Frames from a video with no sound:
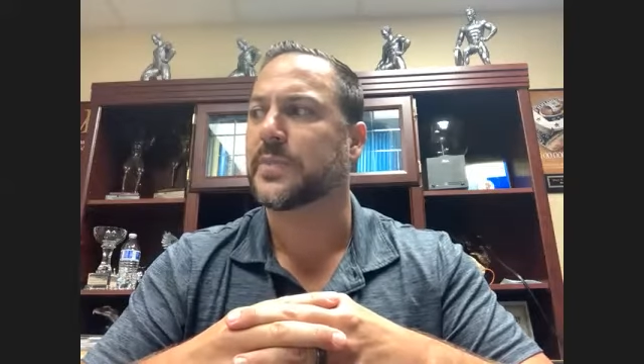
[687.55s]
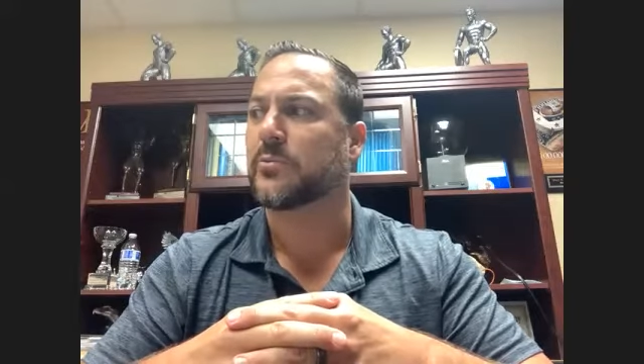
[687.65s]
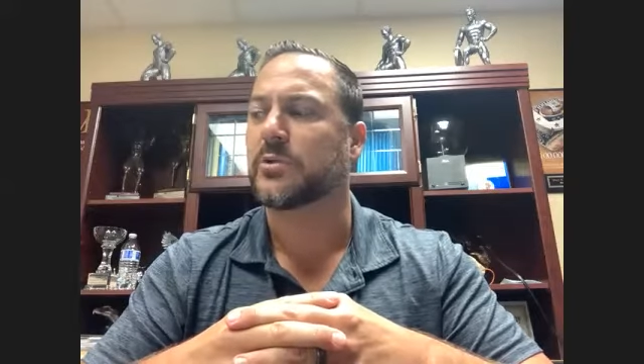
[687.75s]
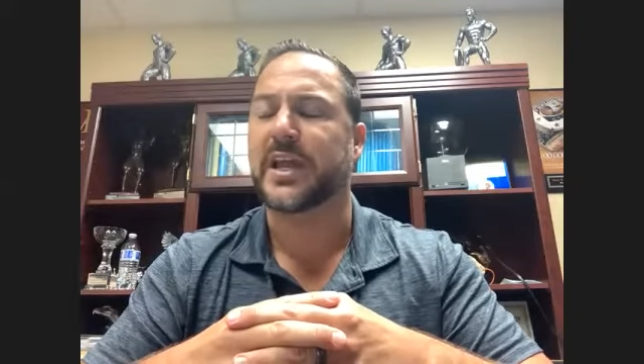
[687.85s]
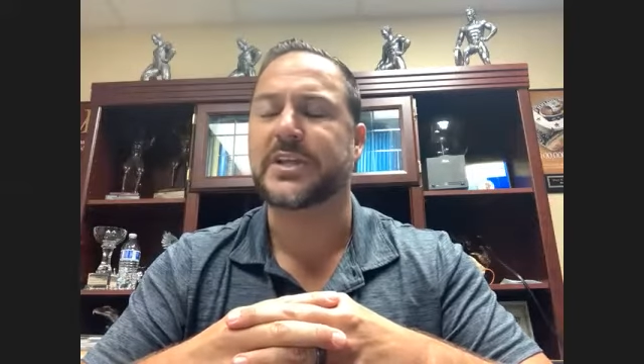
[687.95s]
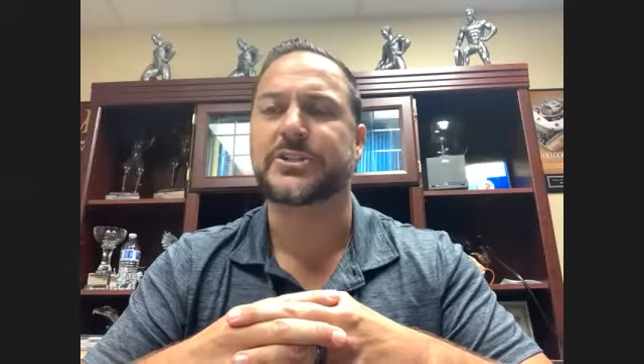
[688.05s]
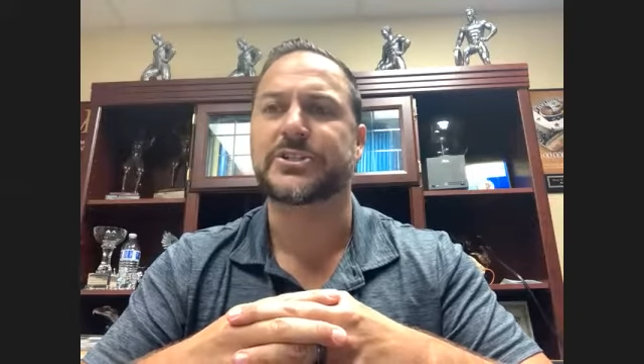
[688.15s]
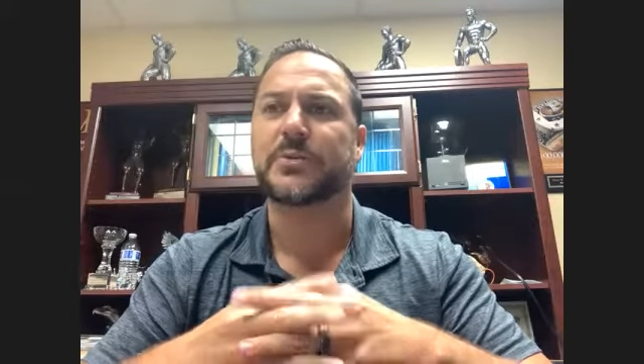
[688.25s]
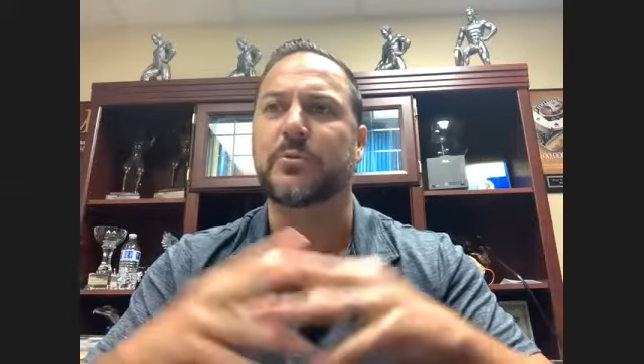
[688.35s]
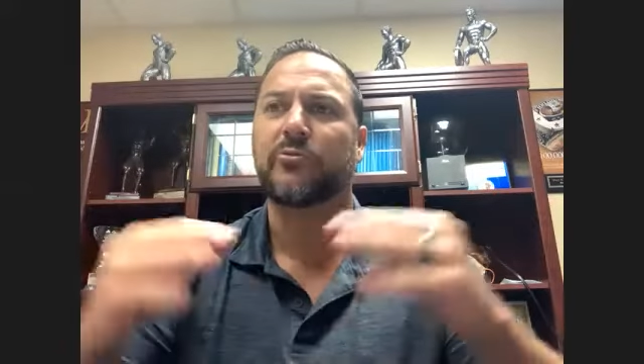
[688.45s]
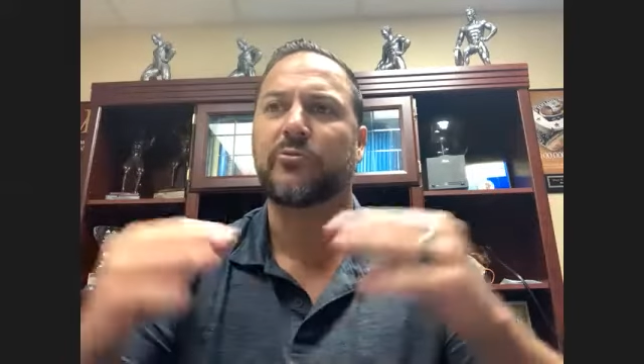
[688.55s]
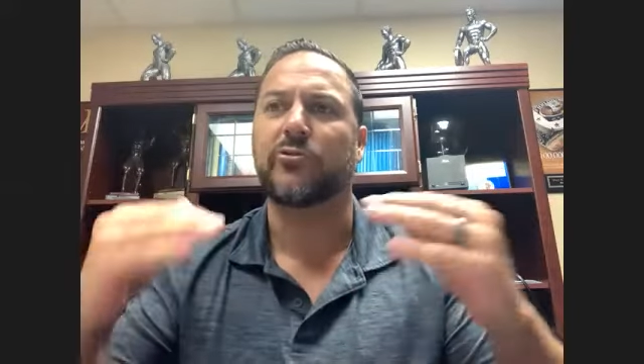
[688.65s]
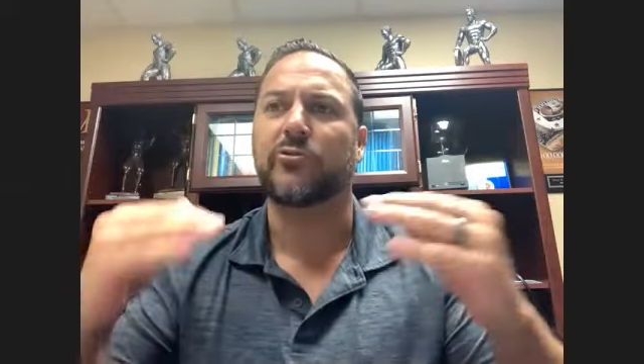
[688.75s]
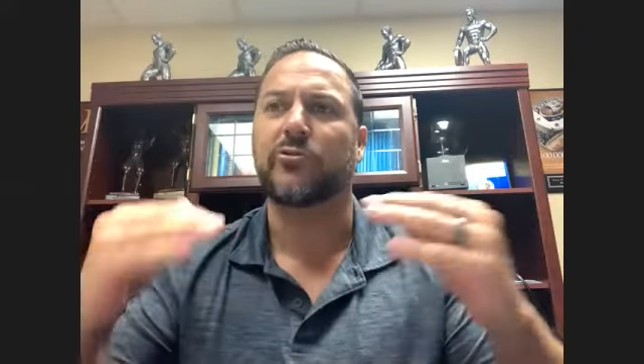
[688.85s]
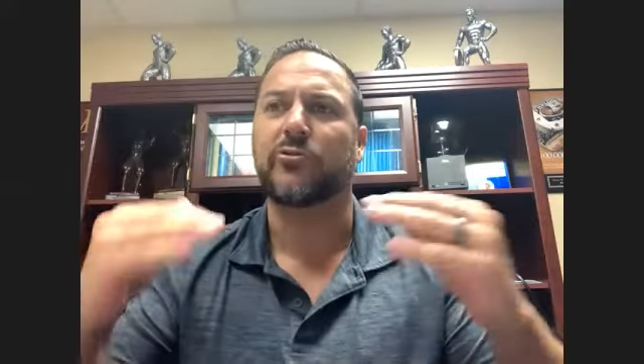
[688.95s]
a relationship with two
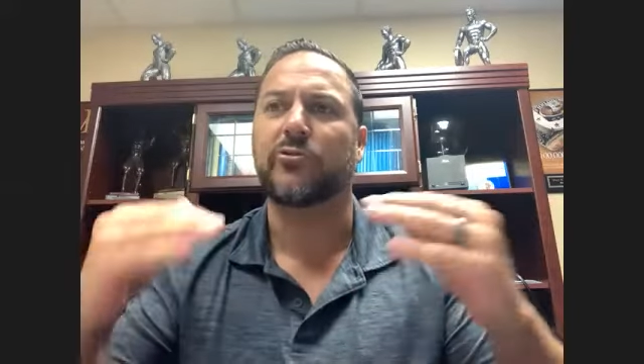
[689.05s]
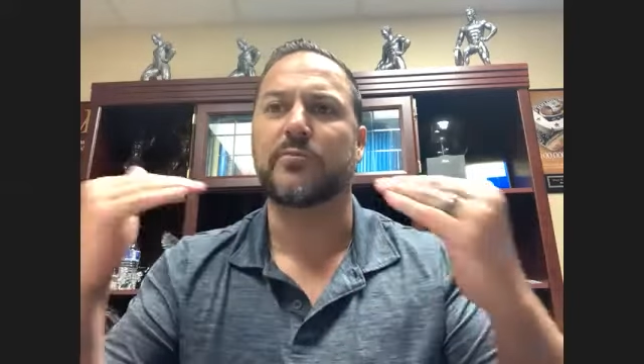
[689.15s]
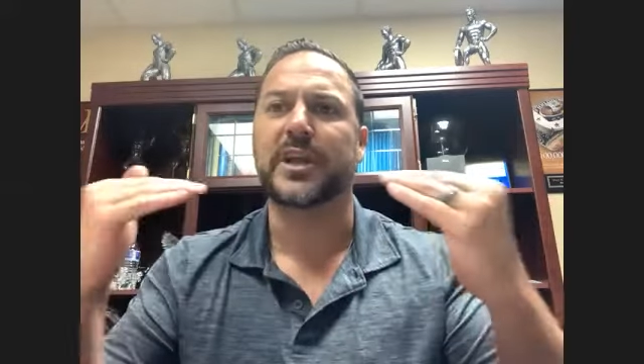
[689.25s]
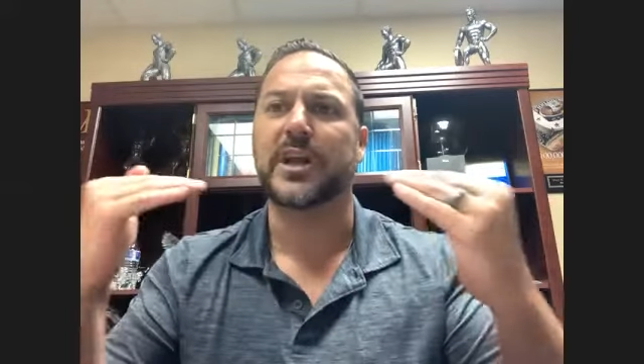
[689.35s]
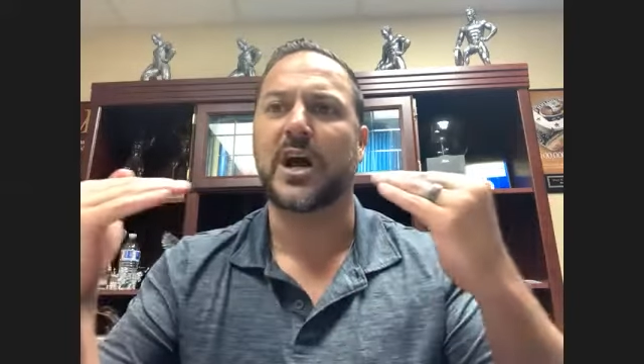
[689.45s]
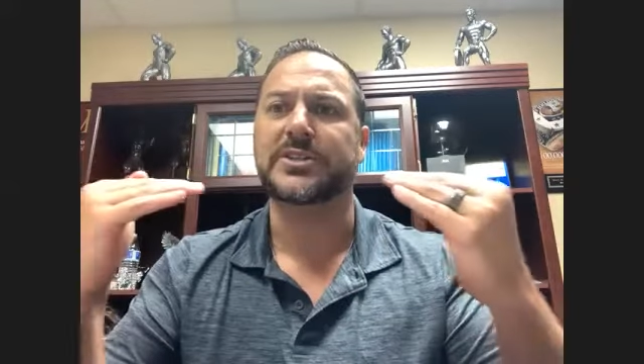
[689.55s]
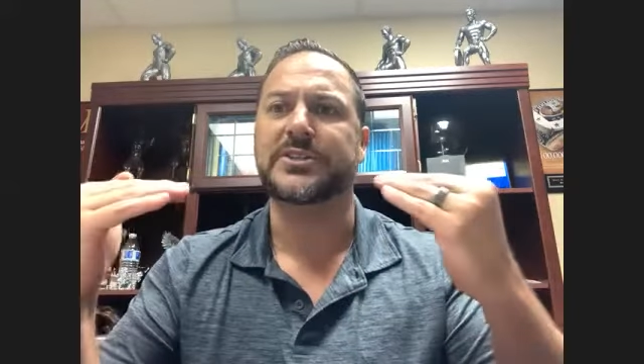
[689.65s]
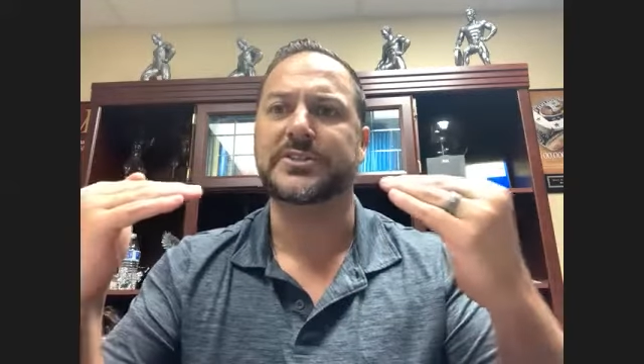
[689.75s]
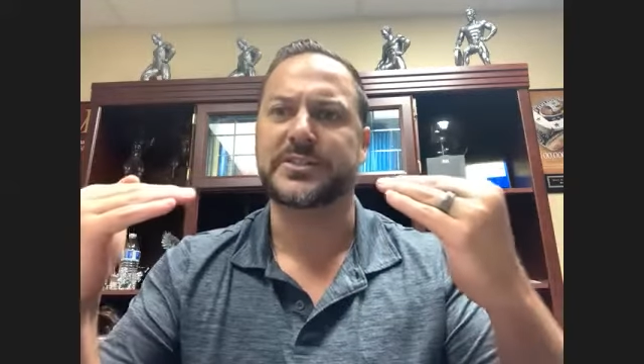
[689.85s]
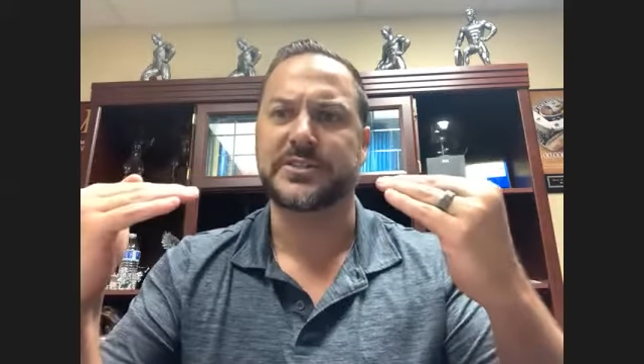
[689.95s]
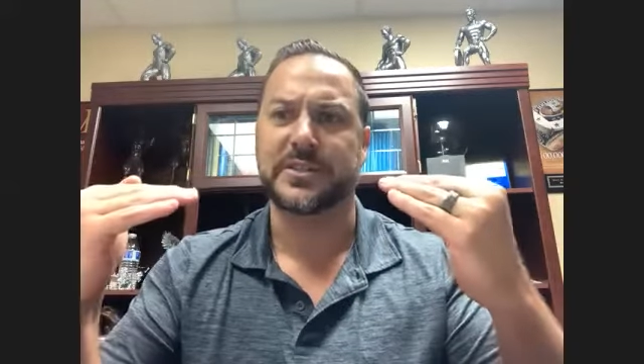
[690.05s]
different money consciousness